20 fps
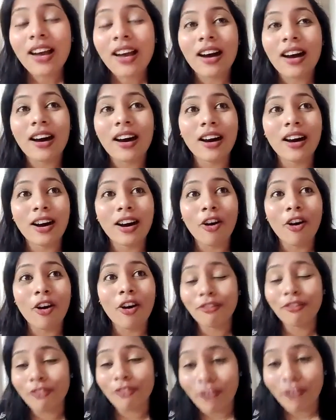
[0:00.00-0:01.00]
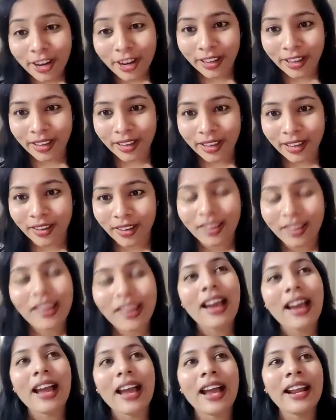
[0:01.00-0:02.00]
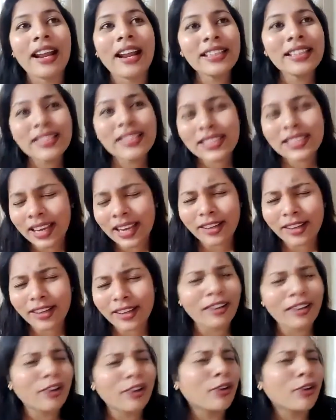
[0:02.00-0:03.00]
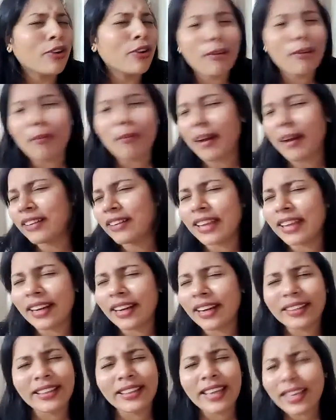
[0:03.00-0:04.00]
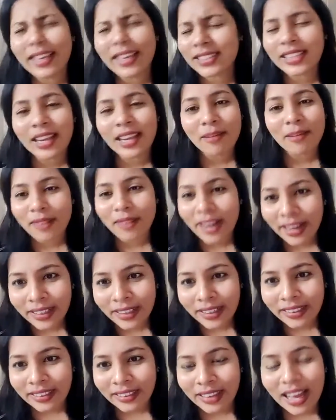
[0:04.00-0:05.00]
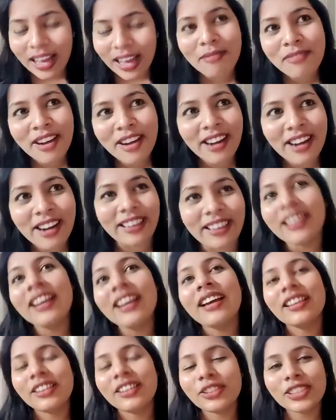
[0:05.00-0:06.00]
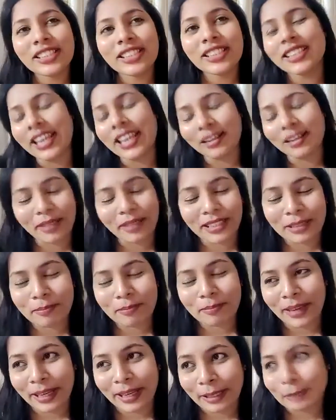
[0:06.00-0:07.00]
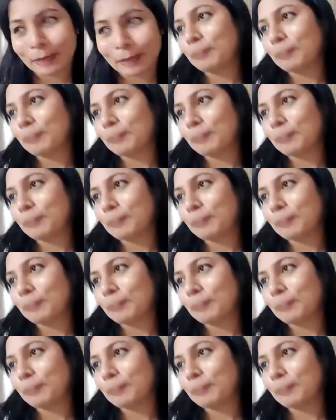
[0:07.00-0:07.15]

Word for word: uh, of warning. And I said in a cool mind that, yes, I'm ready. I'm ready. You just send me the mail.